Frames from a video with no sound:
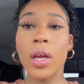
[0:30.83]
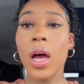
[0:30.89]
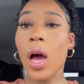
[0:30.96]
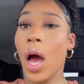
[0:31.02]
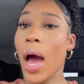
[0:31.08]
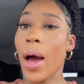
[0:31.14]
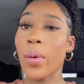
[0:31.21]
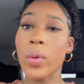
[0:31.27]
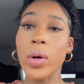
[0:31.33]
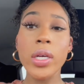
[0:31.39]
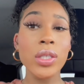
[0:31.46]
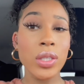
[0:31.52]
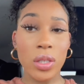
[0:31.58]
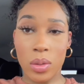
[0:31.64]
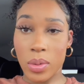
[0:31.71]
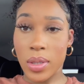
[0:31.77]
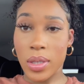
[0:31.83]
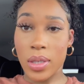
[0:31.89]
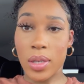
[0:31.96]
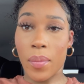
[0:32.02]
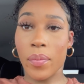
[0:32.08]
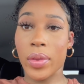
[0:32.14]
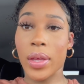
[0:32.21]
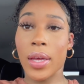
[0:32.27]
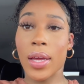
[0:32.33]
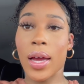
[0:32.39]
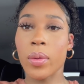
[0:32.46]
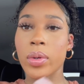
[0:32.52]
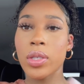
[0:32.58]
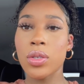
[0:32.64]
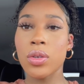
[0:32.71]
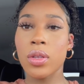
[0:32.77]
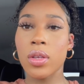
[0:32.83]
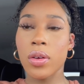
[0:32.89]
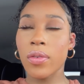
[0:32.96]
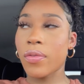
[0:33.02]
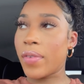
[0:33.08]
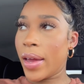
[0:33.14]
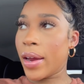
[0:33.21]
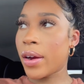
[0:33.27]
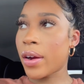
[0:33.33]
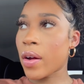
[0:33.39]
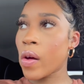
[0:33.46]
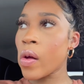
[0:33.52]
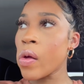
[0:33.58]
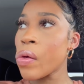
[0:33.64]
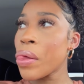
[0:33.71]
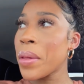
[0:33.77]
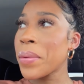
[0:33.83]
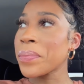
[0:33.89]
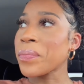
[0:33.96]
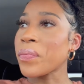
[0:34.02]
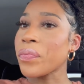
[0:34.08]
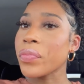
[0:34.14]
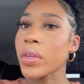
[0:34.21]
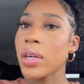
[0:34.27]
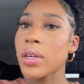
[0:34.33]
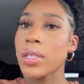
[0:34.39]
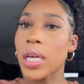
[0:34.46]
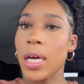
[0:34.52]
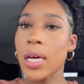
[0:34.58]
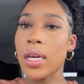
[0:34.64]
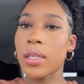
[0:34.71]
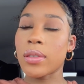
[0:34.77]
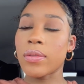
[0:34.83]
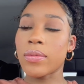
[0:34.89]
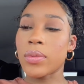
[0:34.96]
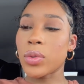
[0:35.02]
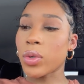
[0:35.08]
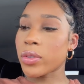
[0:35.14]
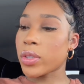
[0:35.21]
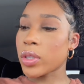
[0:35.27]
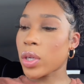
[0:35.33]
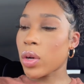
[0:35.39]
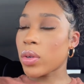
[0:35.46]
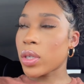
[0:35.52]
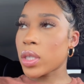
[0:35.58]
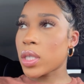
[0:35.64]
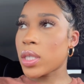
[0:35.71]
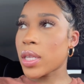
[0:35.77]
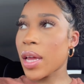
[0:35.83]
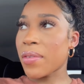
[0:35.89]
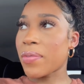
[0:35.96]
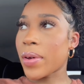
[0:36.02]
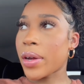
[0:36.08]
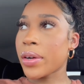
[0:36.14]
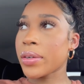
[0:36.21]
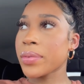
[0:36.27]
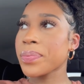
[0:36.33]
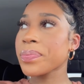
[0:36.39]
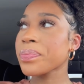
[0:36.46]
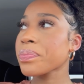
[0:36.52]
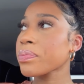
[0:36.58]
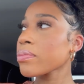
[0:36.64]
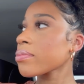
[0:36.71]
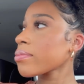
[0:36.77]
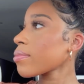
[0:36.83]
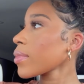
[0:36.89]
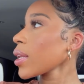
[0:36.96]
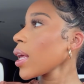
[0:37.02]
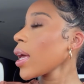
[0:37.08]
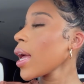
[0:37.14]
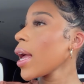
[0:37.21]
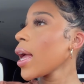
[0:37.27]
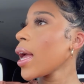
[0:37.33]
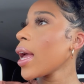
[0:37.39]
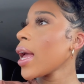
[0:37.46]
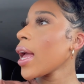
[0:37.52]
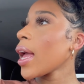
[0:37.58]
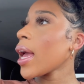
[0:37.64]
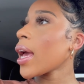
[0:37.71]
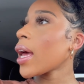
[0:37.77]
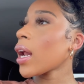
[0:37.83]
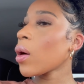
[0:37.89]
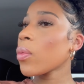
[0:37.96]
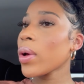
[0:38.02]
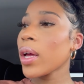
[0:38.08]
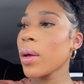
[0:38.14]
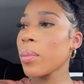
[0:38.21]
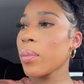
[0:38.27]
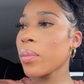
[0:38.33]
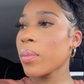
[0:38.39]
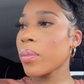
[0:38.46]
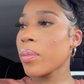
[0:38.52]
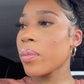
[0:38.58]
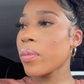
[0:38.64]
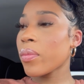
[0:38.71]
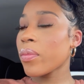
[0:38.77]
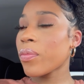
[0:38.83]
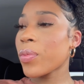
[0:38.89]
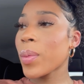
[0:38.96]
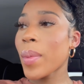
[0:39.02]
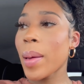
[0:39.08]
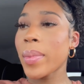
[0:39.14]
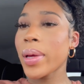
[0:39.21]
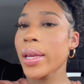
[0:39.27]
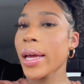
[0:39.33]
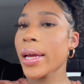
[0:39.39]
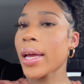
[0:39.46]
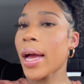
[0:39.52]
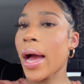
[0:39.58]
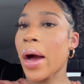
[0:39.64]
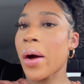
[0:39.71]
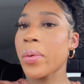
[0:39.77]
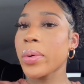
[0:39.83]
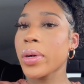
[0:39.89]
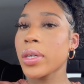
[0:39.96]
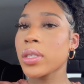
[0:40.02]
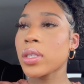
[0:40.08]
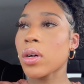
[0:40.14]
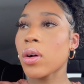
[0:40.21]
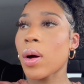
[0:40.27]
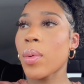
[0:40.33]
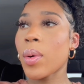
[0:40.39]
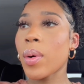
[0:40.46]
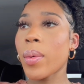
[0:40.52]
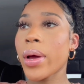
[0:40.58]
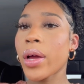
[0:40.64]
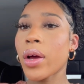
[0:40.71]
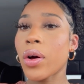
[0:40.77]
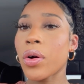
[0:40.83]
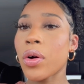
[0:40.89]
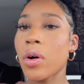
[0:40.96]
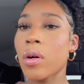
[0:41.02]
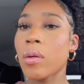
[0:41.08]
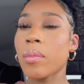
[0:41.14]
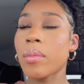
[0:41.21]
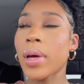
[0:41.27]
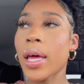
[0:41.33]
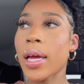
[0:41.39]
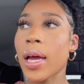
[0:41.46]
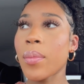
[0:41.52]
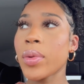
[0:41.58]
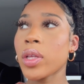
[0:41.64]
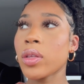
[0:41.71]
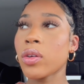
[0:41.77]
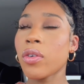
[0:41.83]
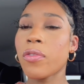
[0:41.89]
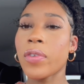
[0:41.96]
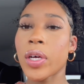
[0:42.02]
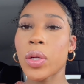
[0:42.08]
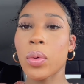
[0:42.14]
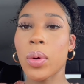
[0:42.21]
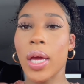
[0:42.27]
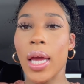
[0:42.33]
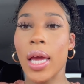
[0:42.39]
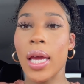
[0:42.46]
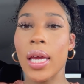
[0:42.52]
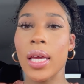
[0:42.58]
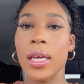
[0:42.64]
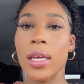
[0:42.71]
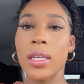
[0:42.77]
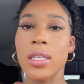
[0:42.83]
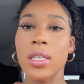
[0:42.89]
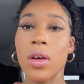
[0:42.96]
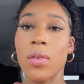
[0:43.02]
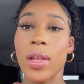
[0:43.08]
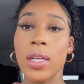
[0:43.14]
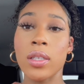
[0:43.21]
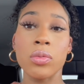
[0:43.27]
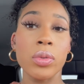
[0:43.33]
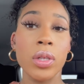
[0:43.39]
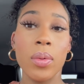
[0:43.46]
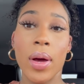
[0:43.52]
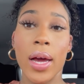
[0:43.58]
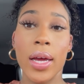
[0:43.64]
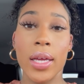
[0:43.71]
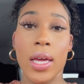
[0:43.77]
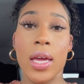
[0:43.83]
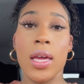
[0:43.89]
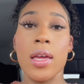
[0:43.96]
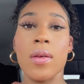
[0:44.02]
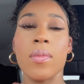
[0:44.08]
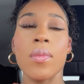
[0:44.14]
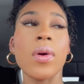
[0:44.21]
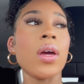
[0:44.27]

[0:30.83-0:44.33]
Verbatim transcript: I was doing something. I went to the fair, um, North Dakota State Fair. And I went for maybe like an hour, so I'm on my way home. I got me a little funnel cake. So that's really why I came,